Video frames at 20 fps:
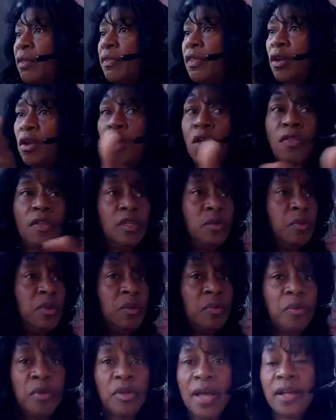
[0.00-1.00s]
that all these
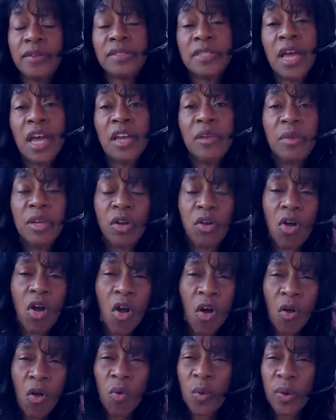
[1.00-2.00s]
people outside me are
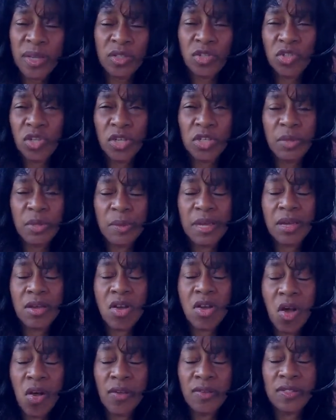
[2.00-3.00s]
always judging me,
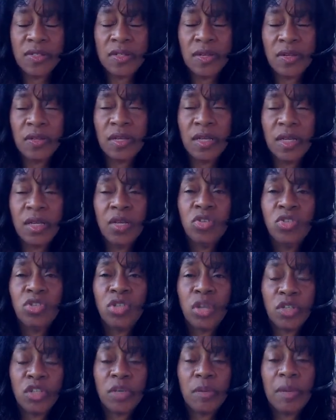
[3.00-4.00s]
constantly
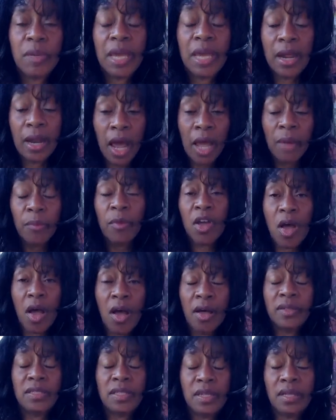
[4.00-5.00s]
judging me, and I'm
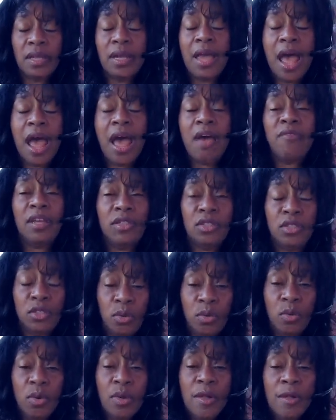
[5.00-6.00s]
constantly having
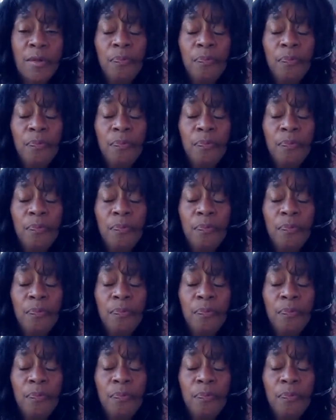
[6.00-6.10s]
to,